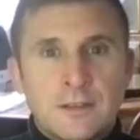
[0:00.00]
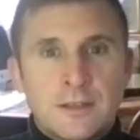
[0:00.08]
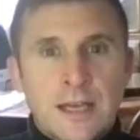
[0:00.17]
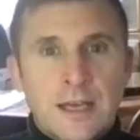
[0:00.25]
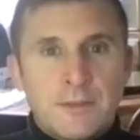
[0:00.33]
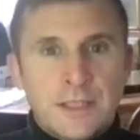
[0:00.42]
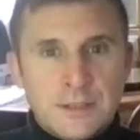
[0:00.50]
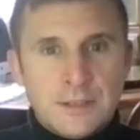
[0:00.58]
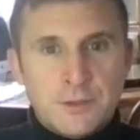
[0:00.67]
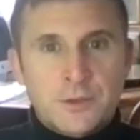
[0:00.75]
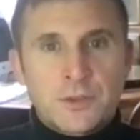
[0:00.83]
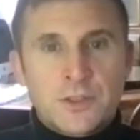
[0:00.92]
having a
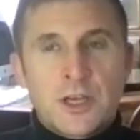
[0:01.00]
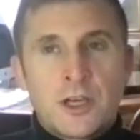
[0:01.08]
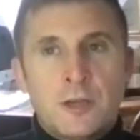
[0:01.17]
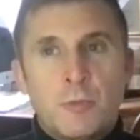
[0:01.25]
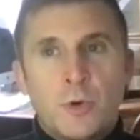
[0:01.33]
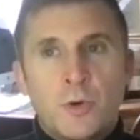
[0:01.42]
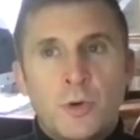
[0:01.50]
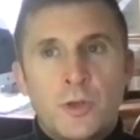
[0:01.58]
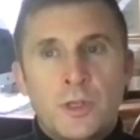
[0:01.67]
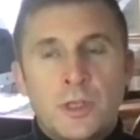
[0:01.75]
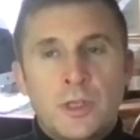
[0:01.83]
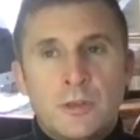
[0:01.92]
difficult time, or
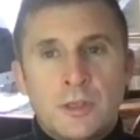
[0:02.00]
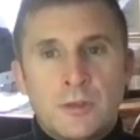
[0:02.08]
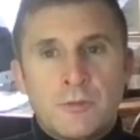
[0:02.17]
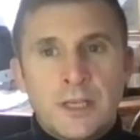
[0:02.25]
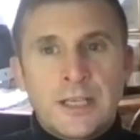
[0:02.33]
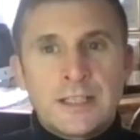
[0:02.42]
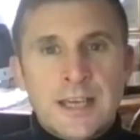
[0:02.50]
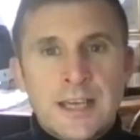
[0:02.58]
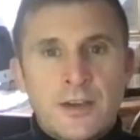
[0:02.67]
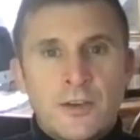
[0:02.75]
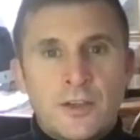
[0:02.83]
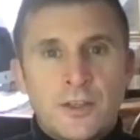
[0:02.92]
feeling
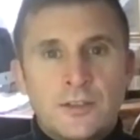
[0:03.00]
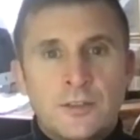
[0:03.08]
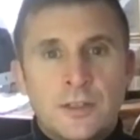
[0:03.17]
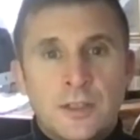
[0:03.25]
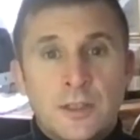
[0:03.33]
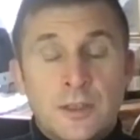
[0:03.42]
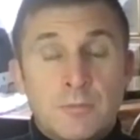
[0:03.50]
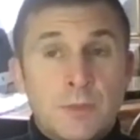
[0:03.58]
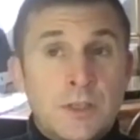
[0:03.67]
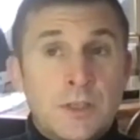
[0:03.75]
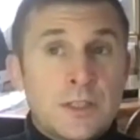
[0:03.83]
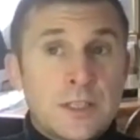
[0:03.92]
down, and
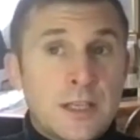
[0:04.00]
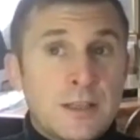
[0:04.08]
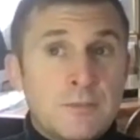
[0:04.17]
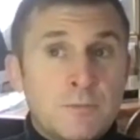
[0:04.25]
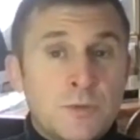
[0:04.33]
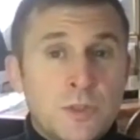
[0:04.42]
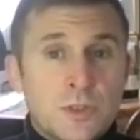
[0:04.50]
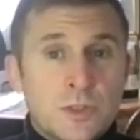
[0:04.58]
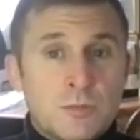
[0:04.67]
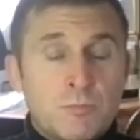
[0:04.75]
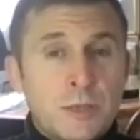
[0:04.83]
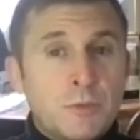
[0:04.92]
they say
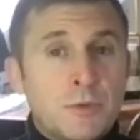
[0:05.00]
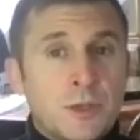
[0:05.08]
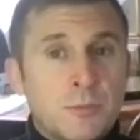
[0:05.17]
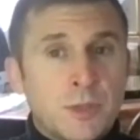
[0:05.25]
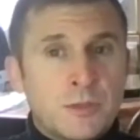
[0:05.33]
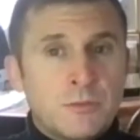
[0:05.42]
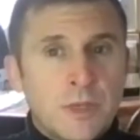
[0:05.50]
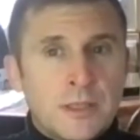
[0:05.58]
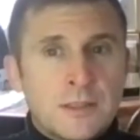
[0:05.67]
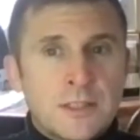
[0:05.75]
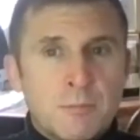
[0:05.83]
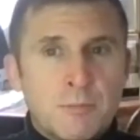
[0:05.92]
just be with them,
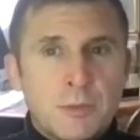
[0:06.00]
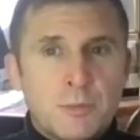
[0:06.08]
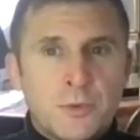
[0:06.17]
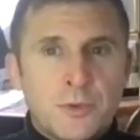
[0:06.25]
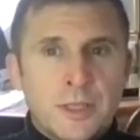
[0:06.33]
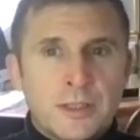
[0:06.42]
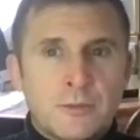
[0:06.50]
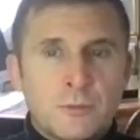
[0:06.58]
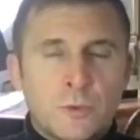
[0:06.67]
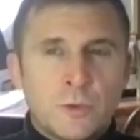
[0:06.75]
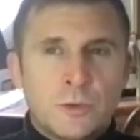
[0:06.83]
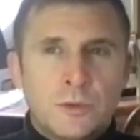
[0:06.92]
and some people think,
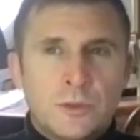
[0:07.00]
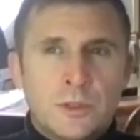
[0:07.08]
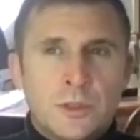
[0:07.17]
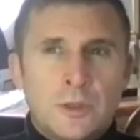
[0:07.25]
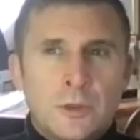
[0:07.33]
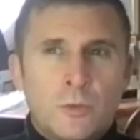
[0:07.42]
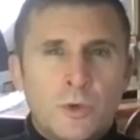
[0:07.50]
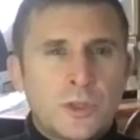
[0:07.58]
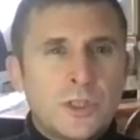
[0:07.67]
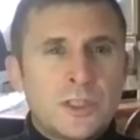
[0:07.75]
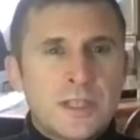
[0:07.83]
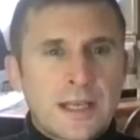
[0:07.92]
well, what
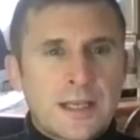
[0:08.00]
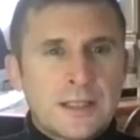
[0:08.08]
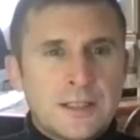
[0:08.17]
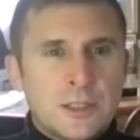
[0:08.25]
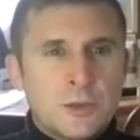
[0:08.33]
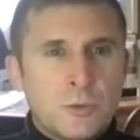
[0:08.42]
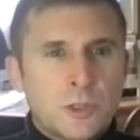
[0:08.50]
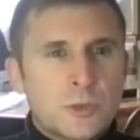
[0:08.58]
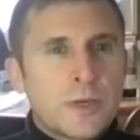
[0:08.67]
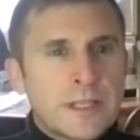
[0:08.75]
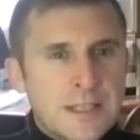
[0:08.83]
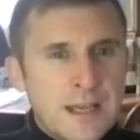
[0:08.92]
good is that going to do? What do
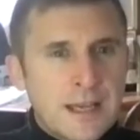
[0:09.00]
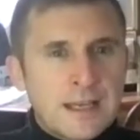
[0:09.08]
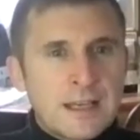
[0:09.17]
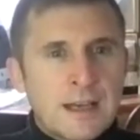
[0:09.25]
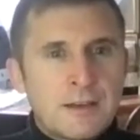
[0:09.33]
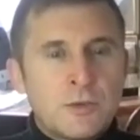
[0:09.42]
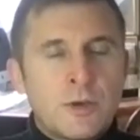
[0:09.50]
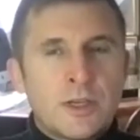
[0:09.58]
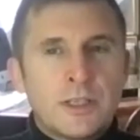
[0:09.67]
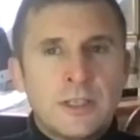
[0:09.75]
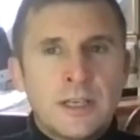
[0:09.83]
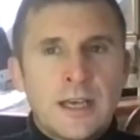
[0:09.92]
I say? How do
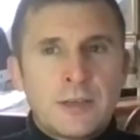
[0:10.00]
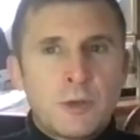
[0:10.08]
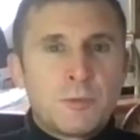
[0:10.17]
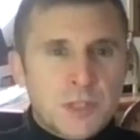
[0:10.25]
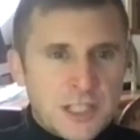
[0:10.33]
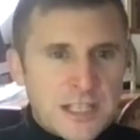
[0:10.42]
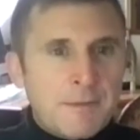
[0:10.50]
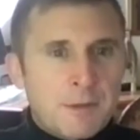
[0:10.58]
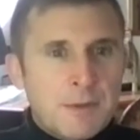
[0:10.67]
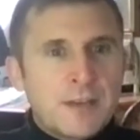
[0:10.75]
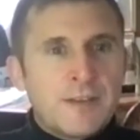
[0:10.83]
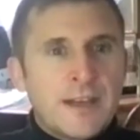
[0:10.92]
I snap them
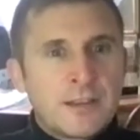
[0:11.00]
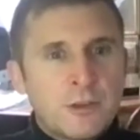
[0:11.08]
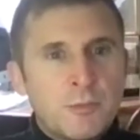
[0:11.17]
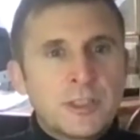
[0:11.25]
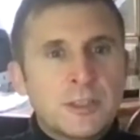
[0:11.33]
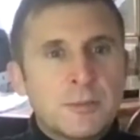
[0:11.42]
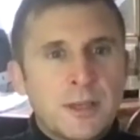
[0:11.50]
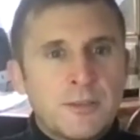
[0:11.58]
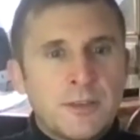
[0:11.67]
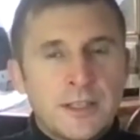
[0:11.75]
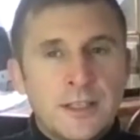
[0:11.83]
out of it? How do I bring them out of it?